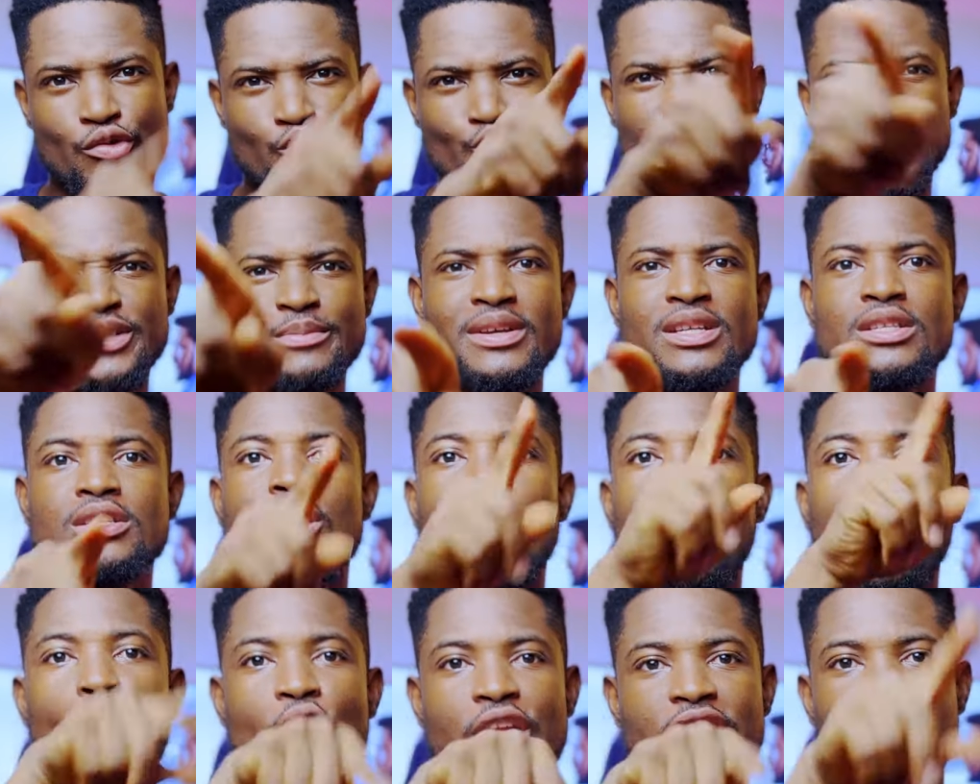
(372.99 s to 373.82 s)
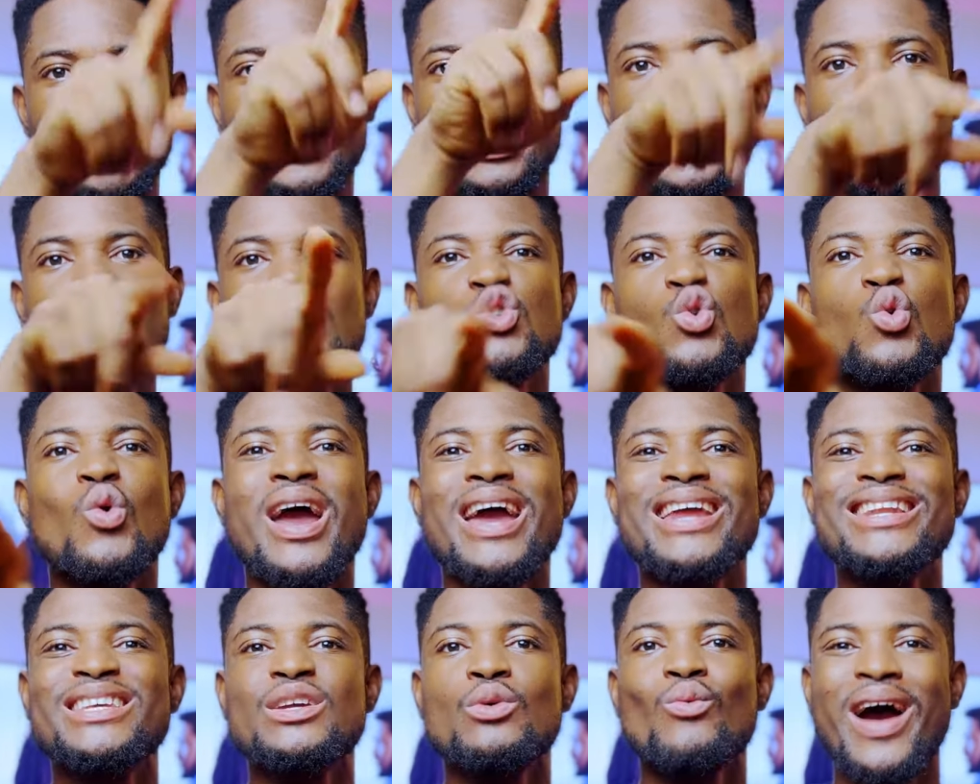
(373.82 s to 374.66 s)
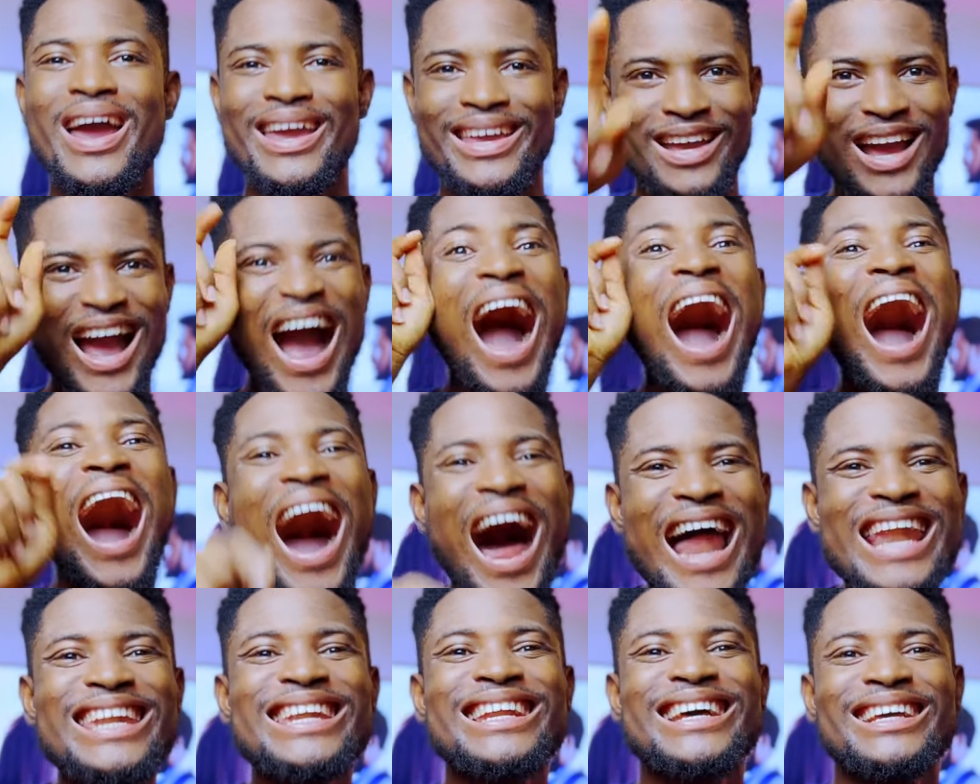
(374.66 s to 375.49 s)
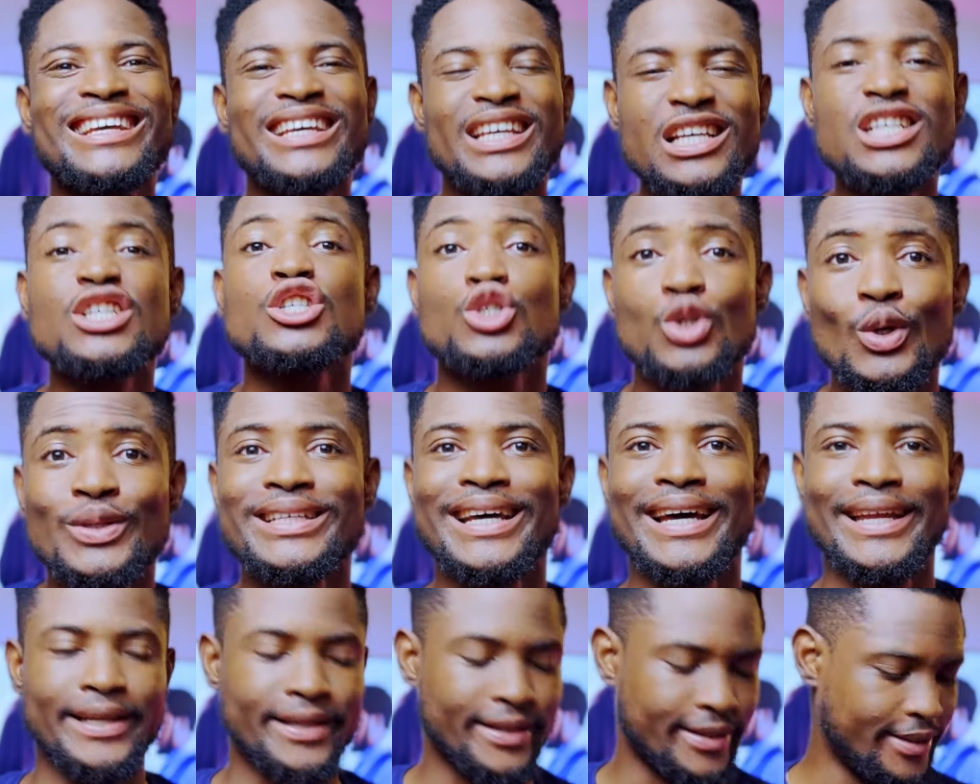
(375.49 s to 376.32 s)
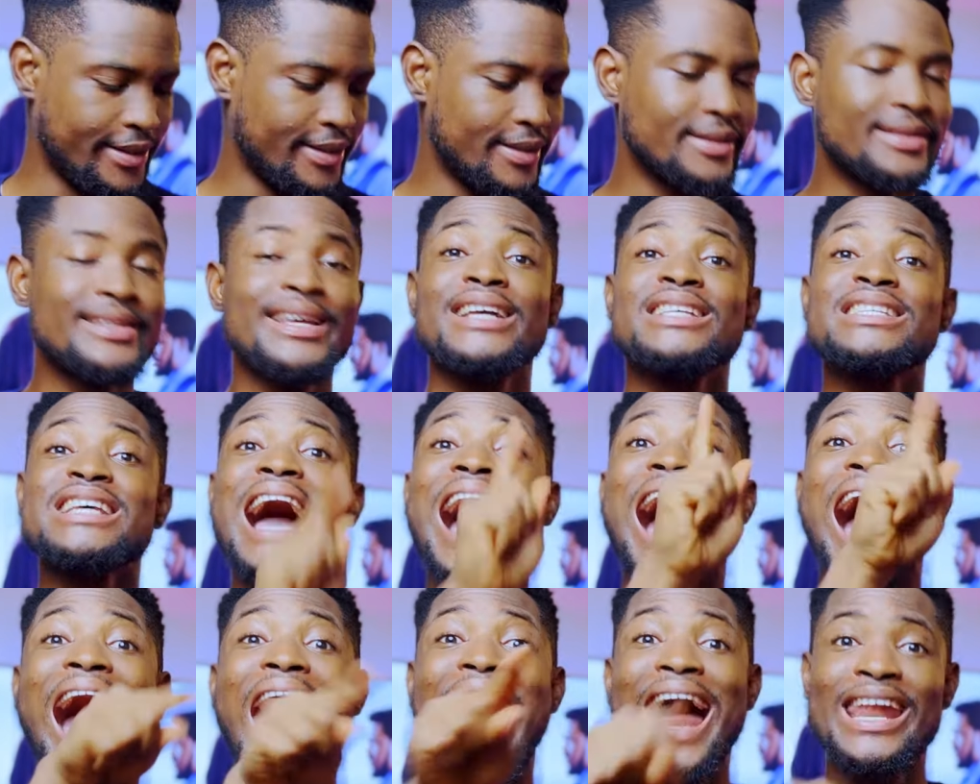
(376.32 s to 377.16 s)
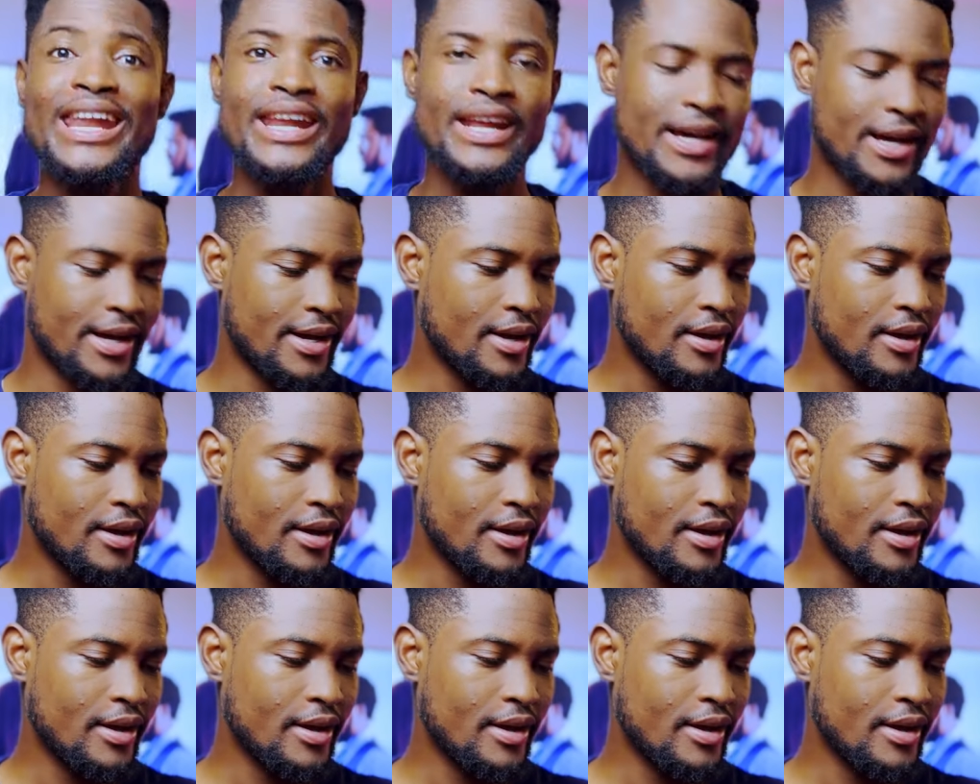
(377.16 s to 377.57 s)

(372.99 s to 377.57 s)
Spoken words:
Which means honey. H-O-N-E-Y. Hun is shorthand. Thanks, hun.